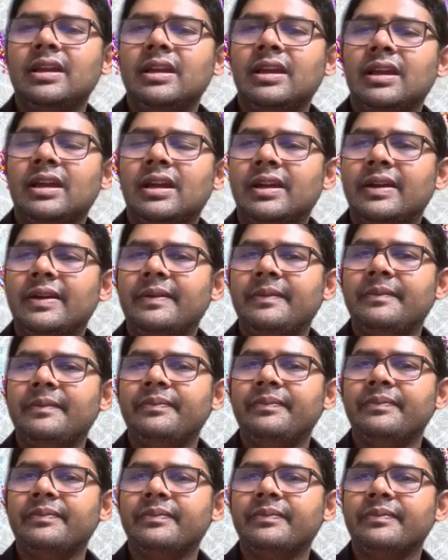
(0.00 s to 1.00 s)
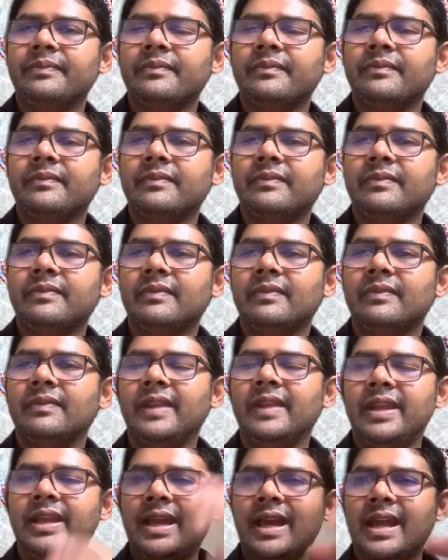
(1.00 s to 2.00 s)

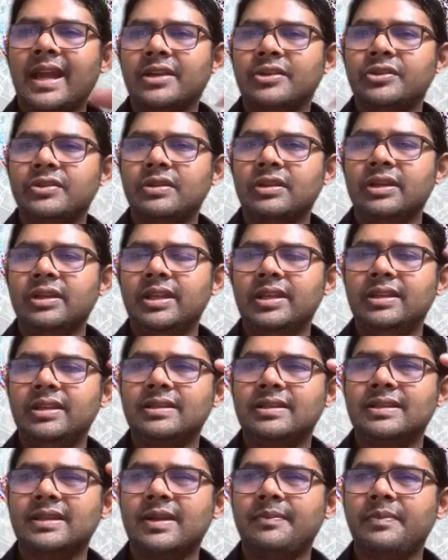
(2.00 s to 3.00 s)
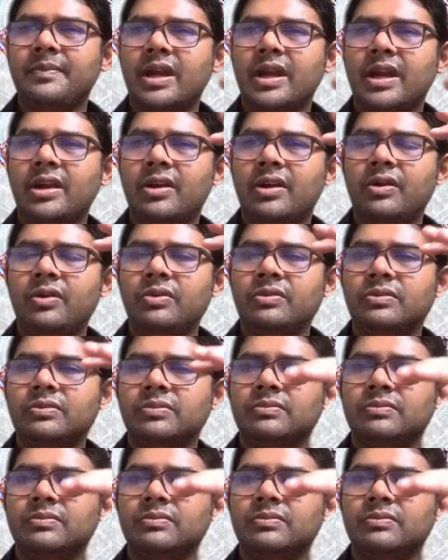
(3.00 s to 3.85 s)
they actually somehow